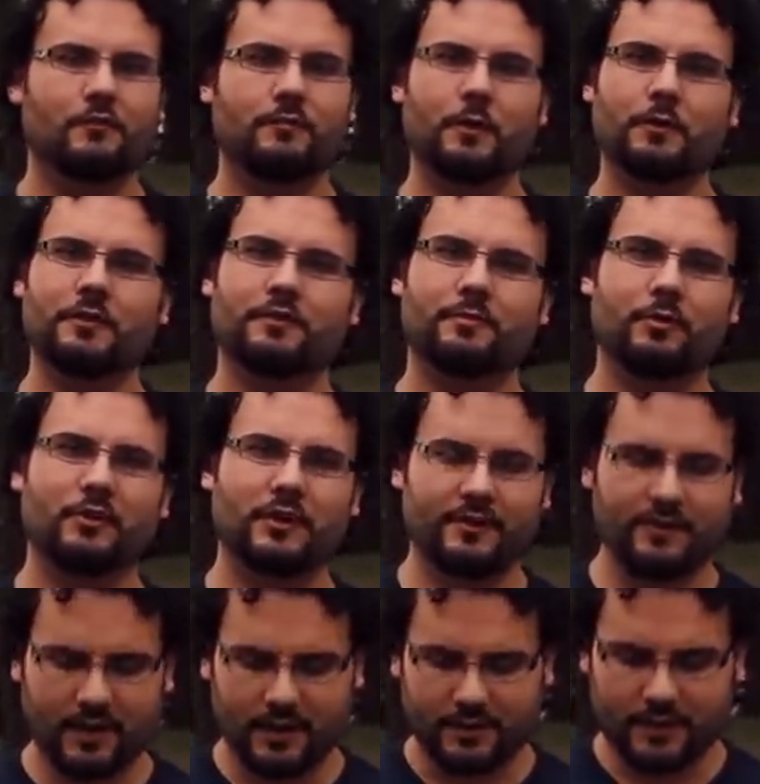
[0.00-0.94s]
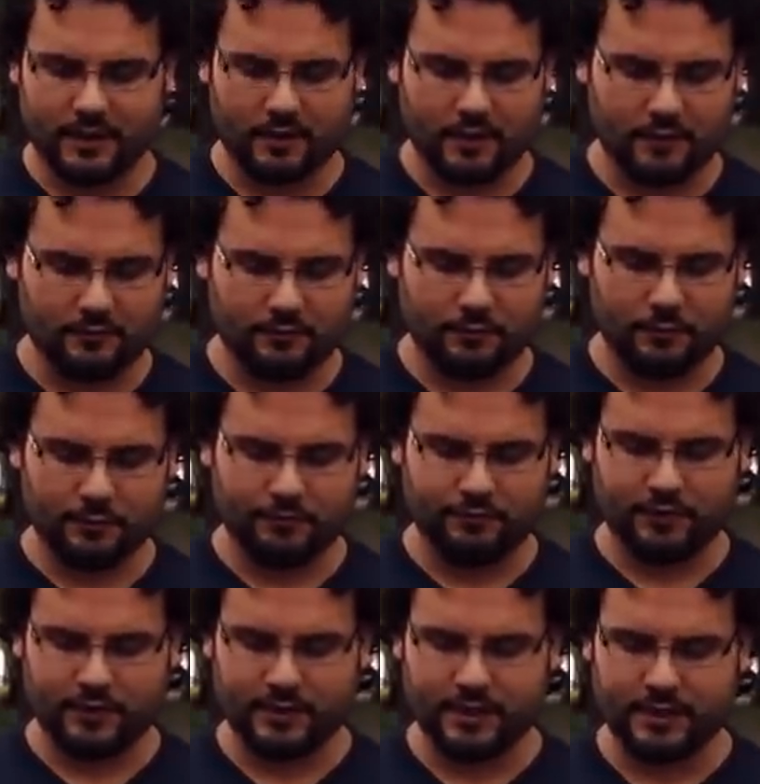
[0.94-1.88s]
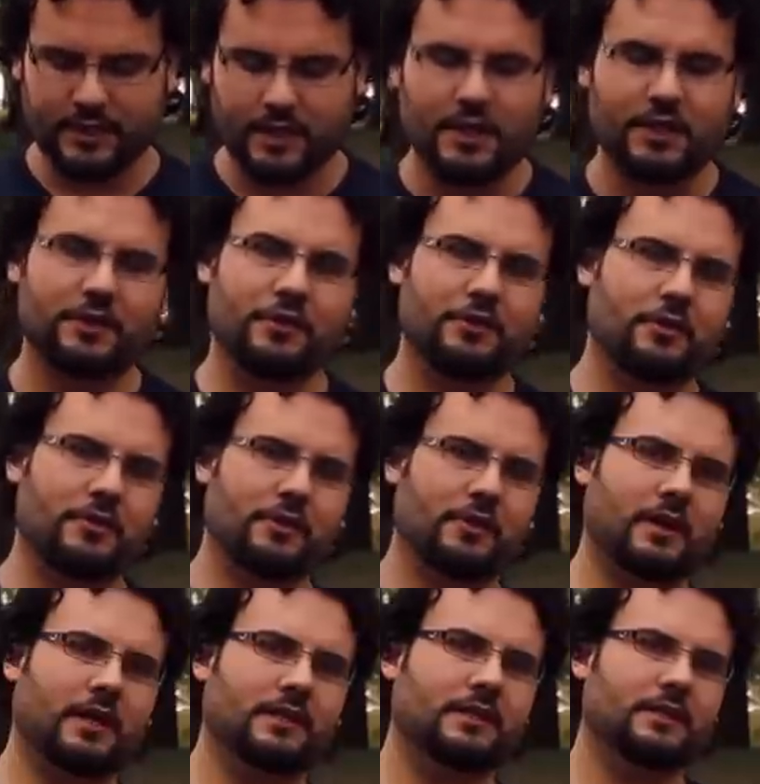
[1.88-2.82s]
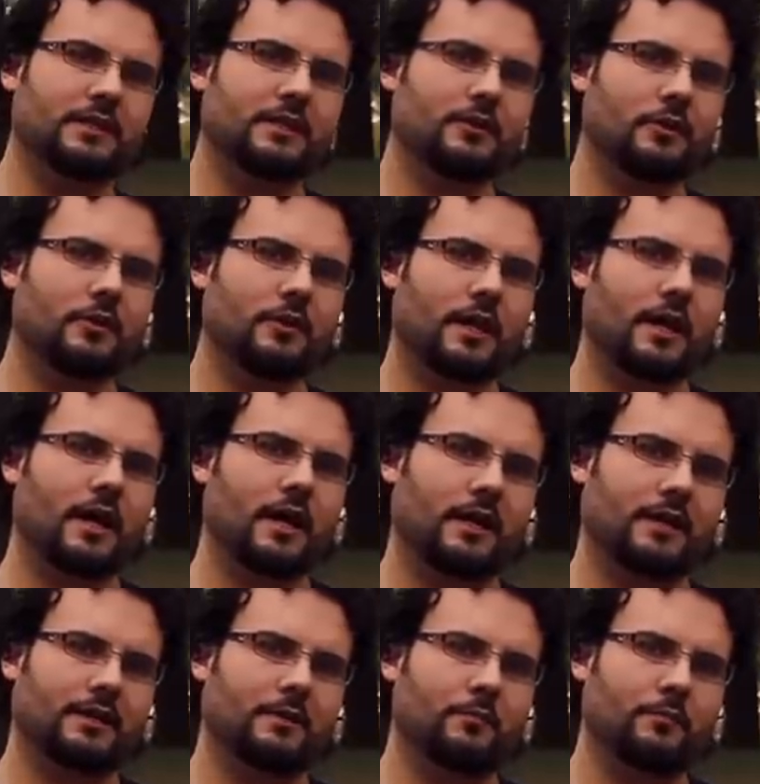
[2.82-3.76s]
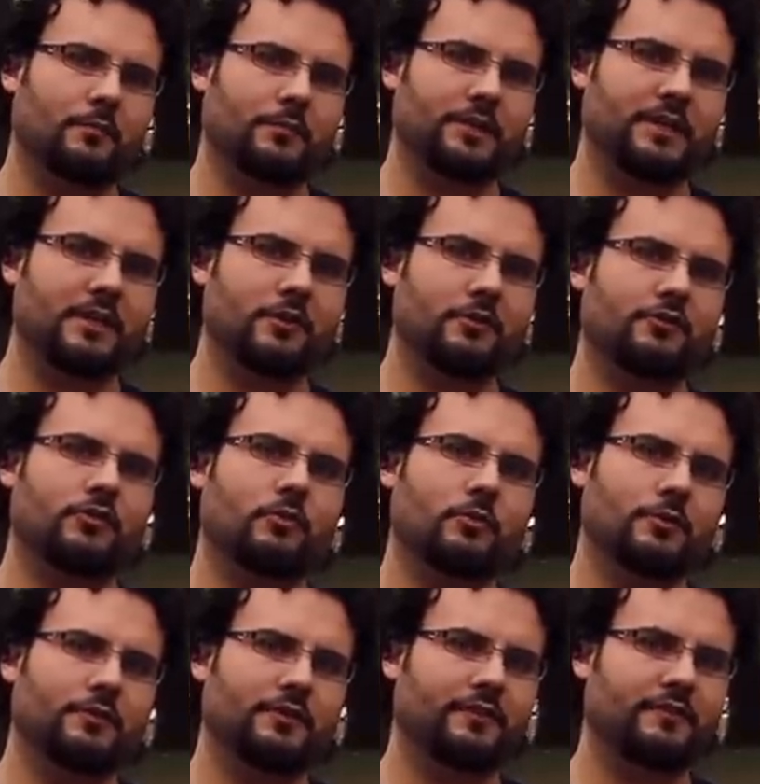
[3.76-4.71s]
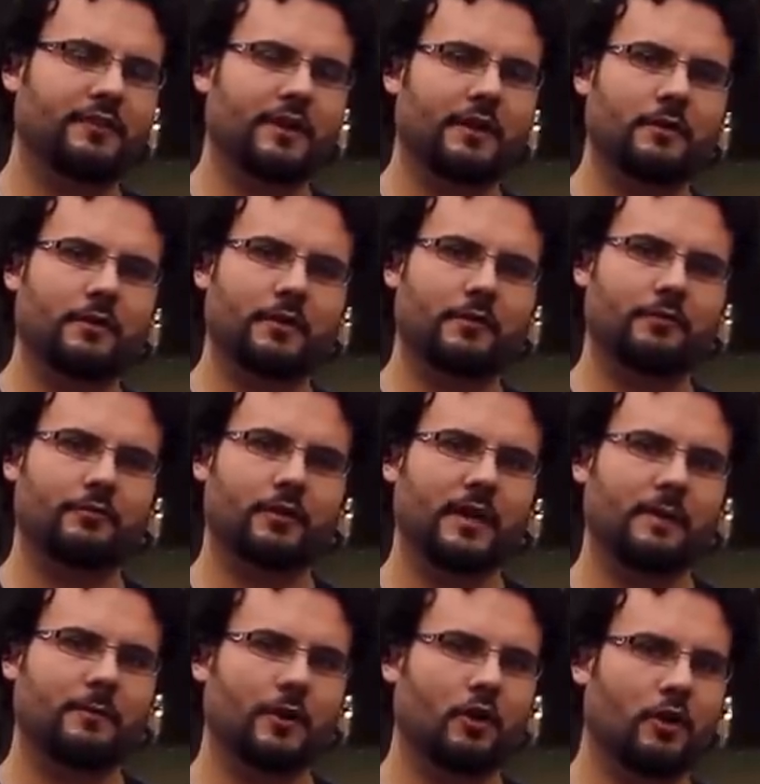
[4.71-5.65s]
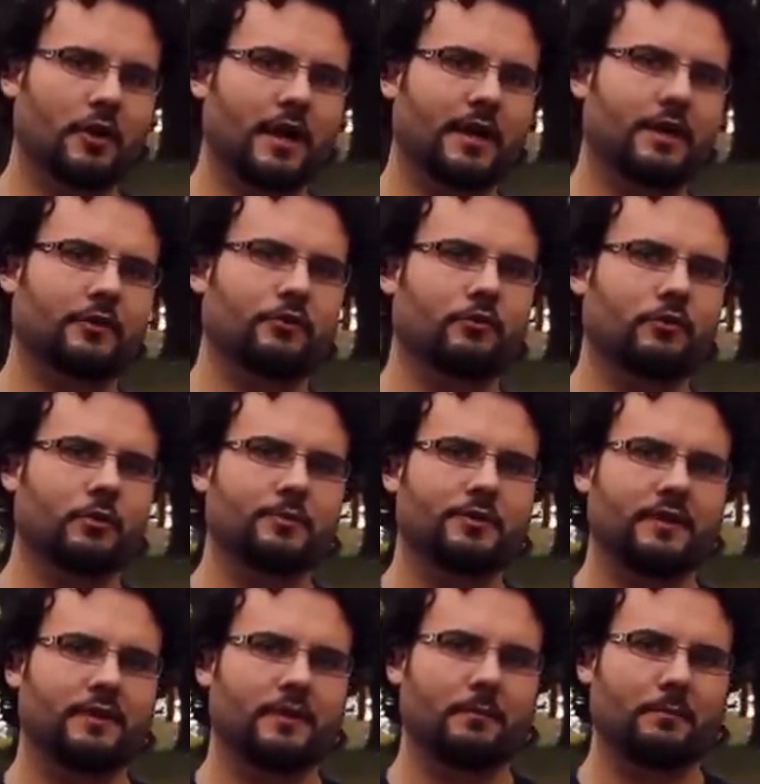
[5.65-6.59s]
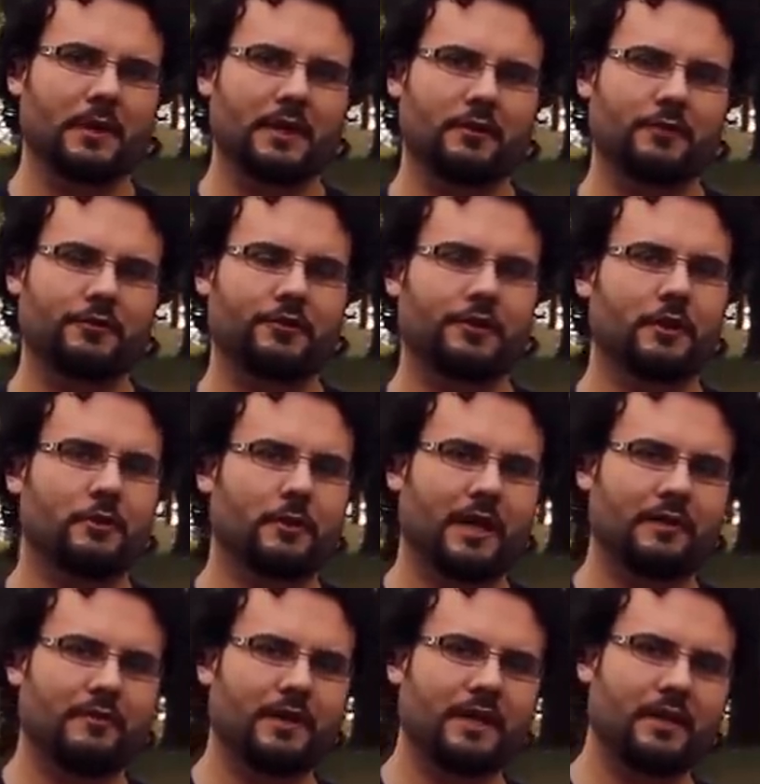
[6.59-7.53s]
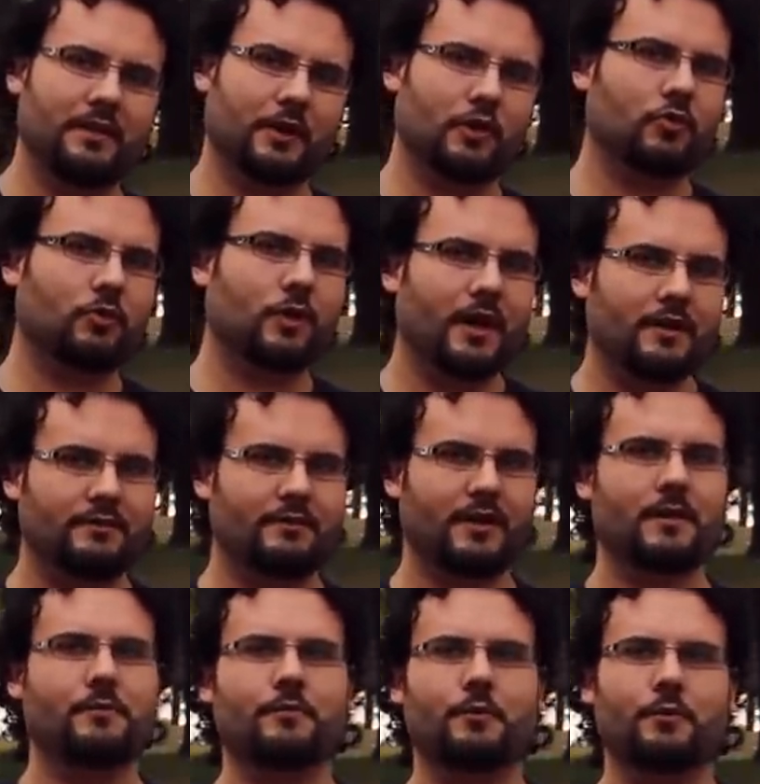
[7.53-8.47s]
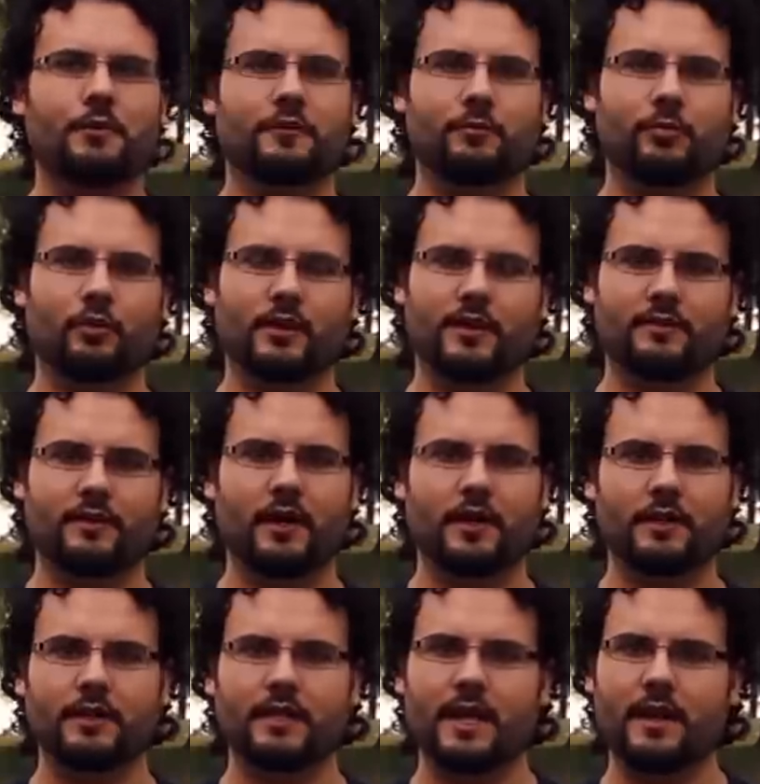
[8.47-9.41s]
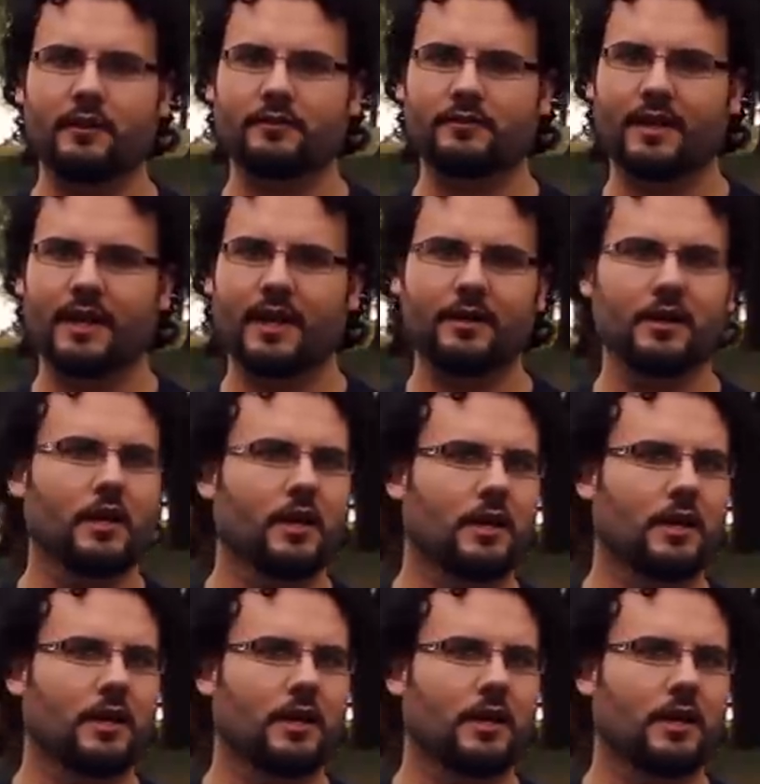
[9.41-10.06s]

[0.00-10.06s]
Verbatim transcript: focus points on there. Unfortunately, you know, they're a little uh, geared towards the center of the frame. They're all kind of grouped in the middle, so you don't have any of the cross type focus points on the outside,